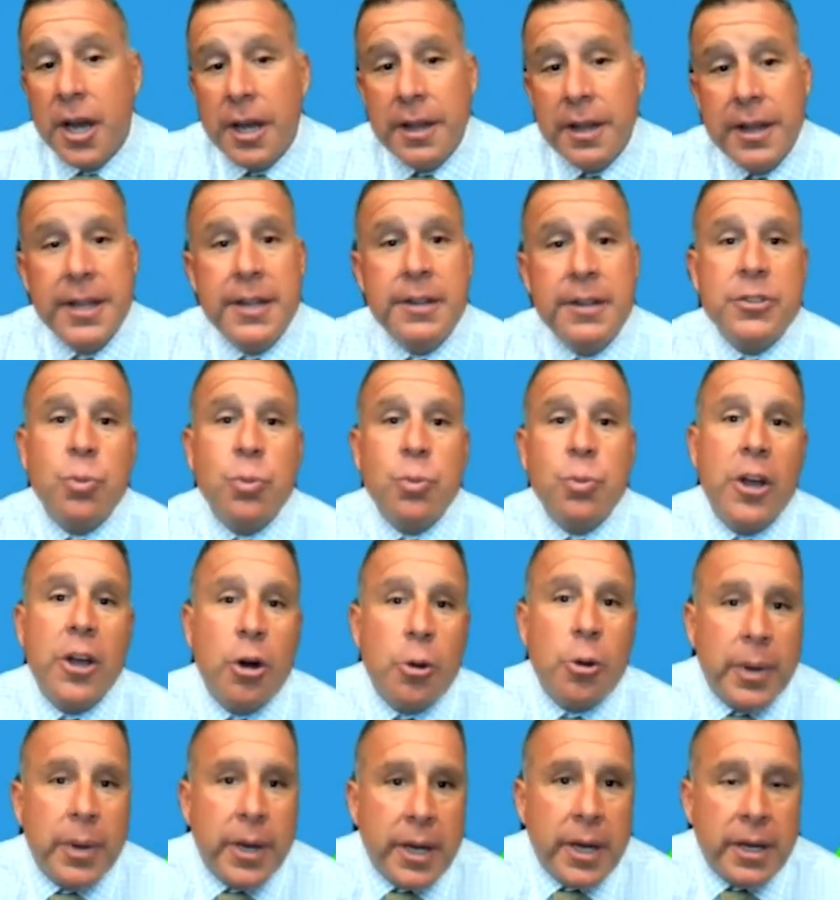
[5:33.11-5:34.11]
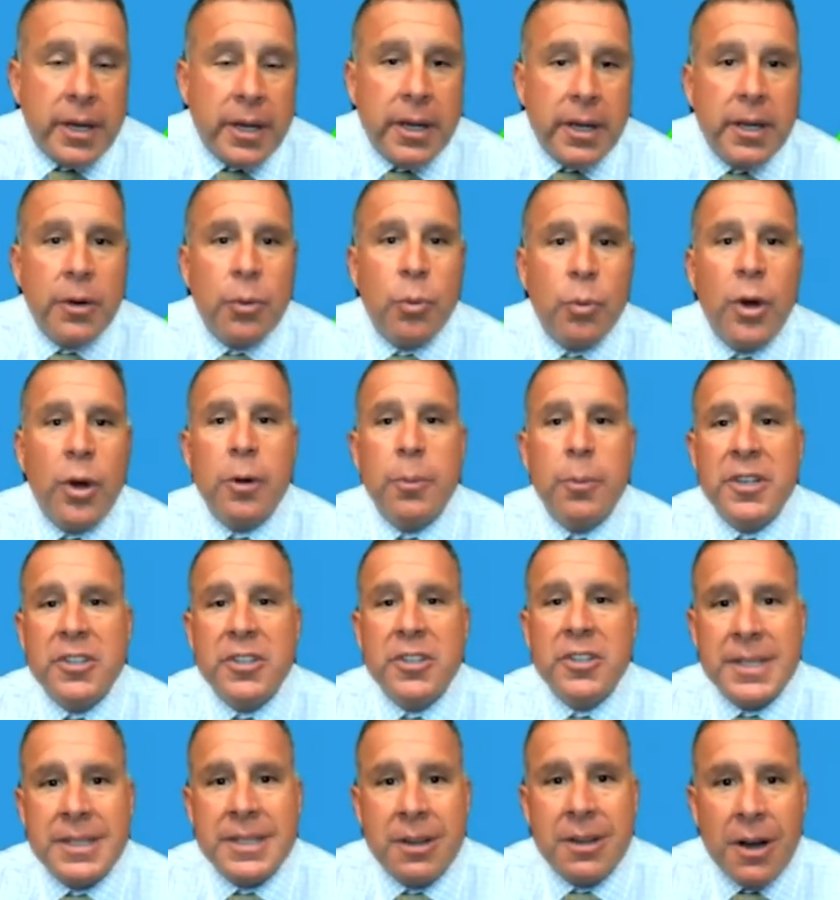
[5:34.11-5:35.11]
And then there's Wyoming.
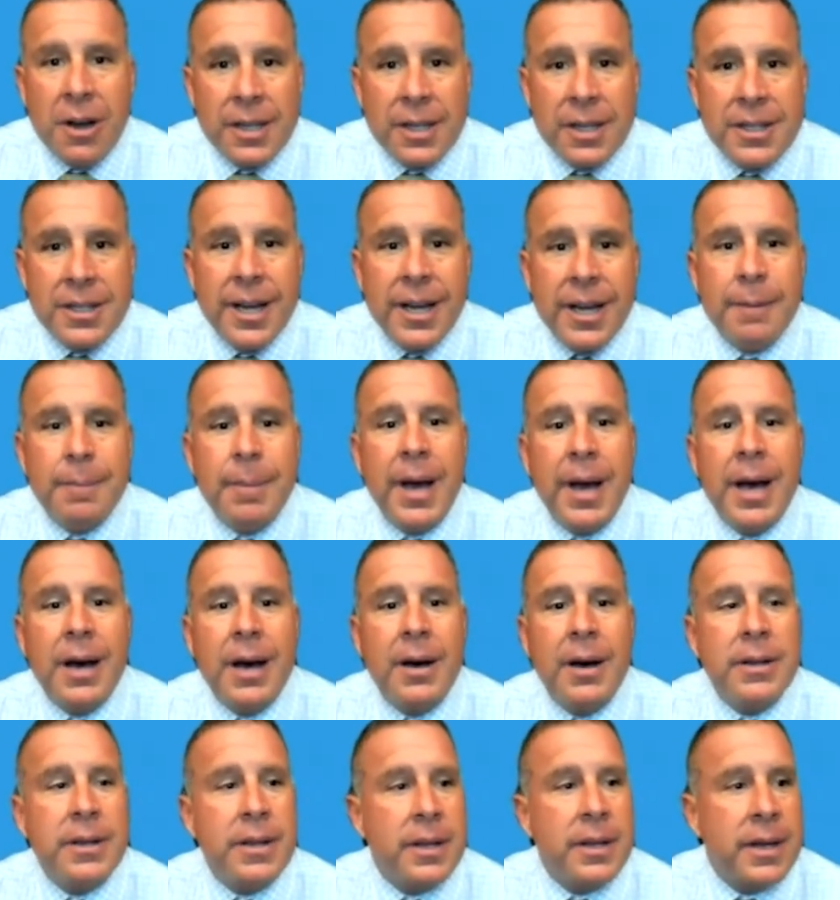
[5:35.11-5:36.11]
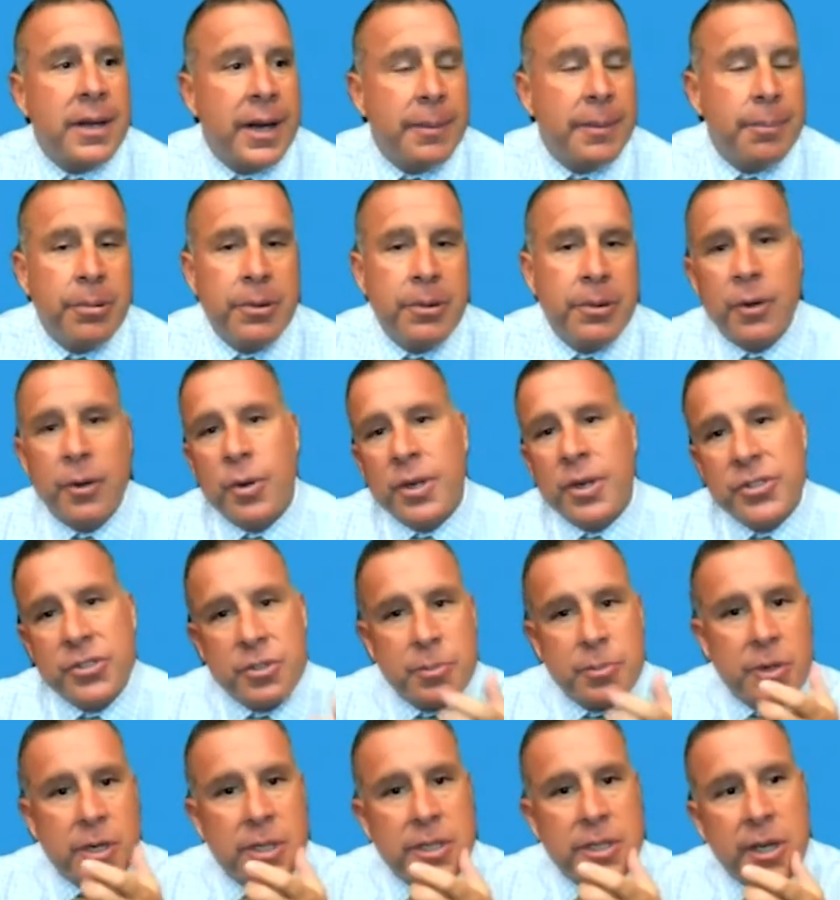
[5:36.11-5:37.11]
Wyoming's been talked a lot about. I put a
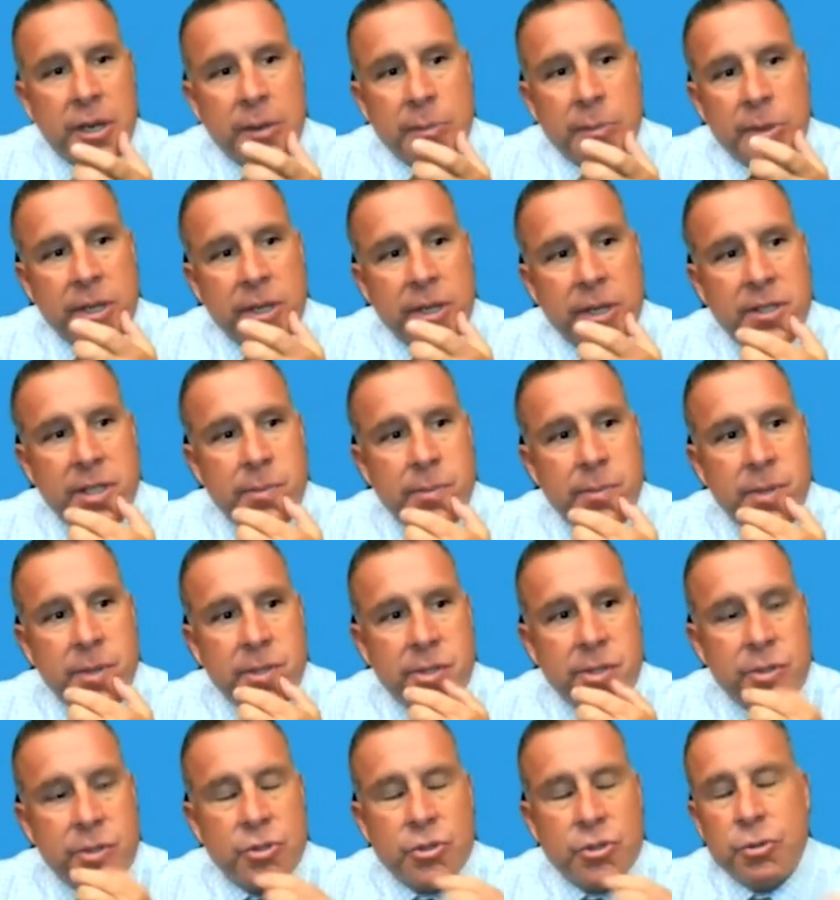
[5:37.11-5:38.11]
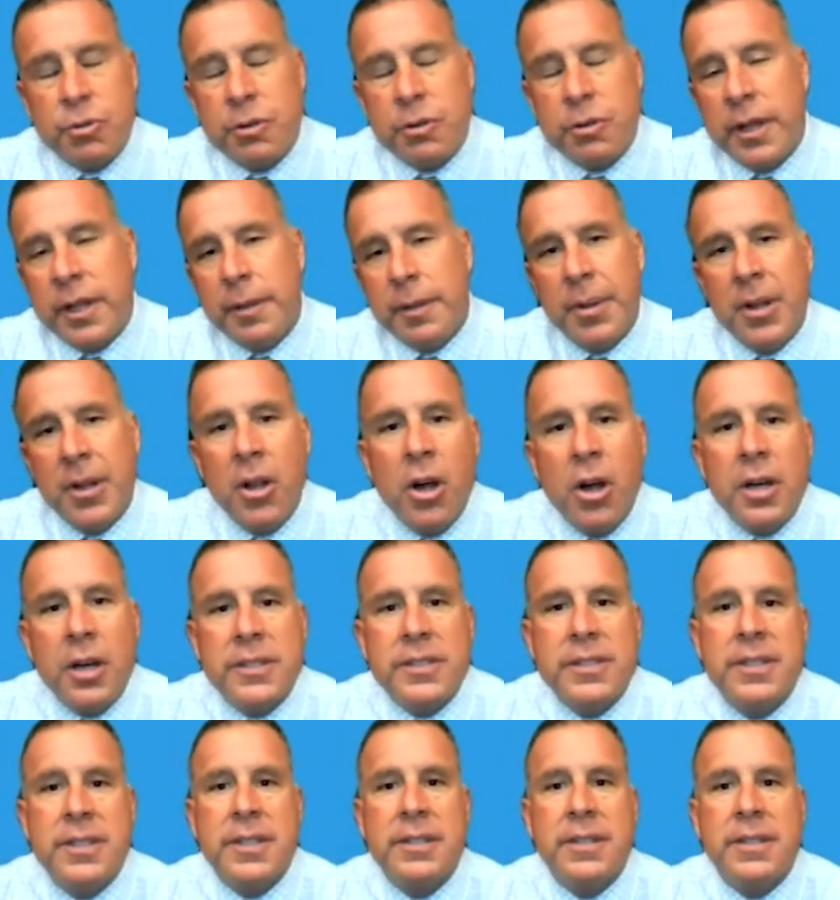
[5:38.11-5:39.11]
question mark there because I'm not so sure that it
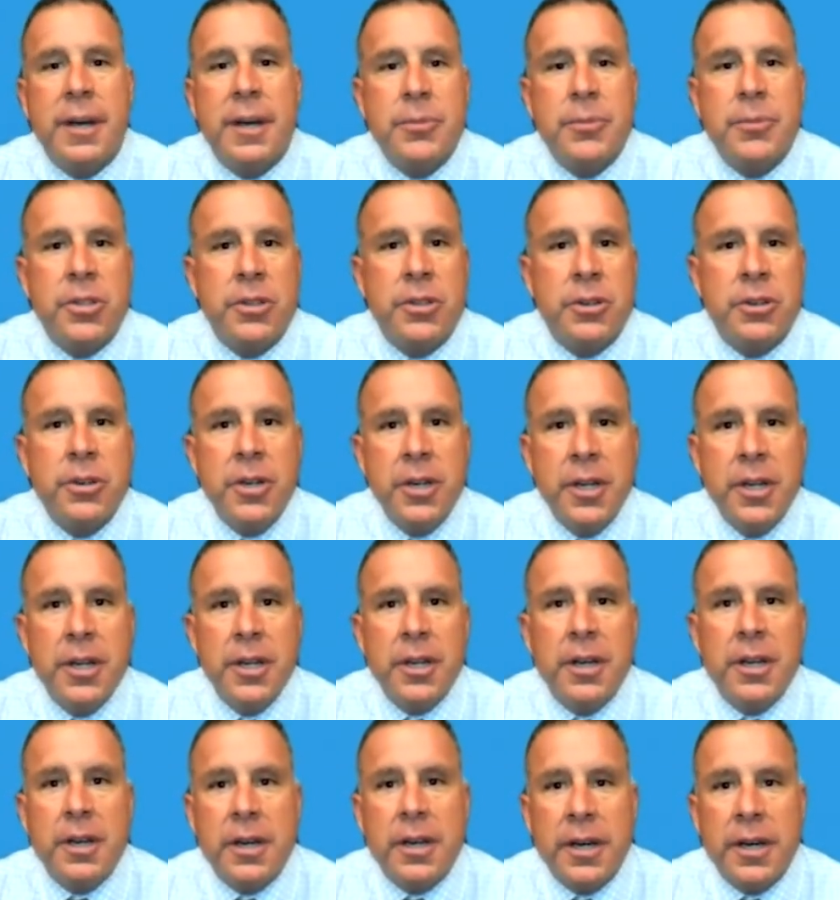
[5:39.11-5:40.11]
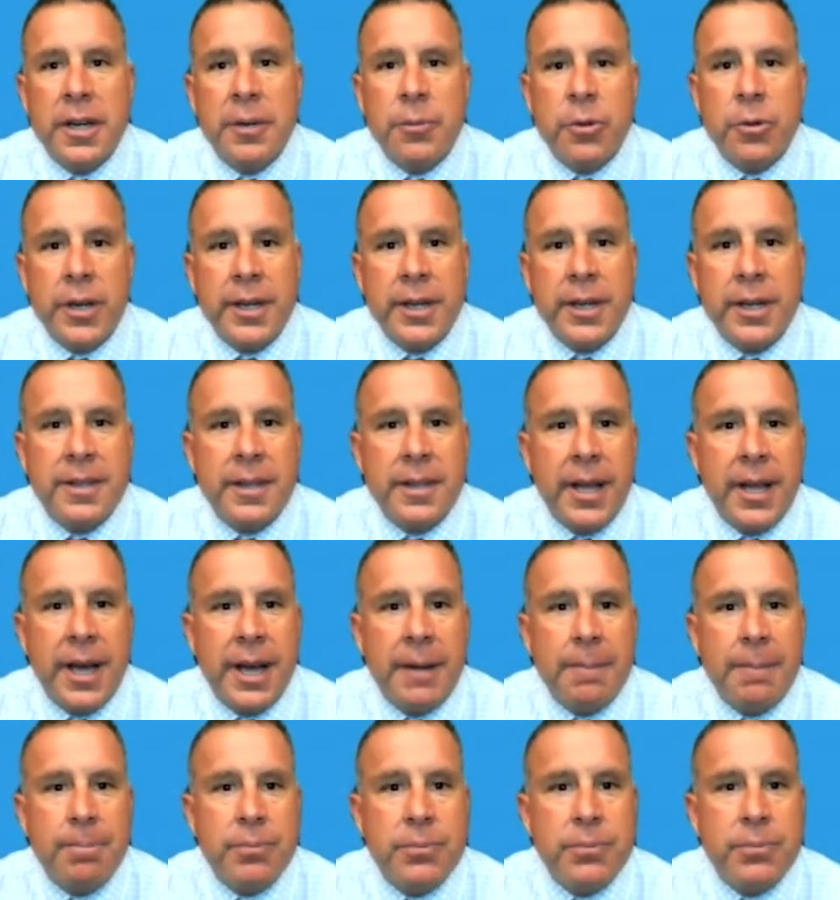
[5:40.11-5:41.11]
belongs in the top tier, and we'll get to
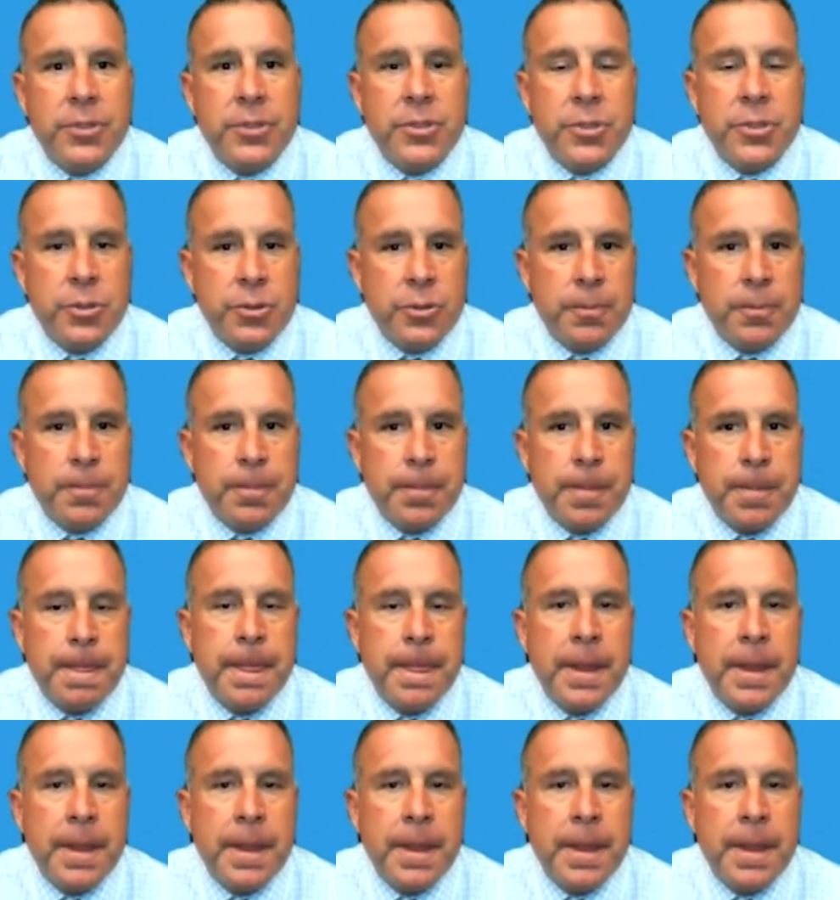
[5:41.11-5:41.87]
that soon.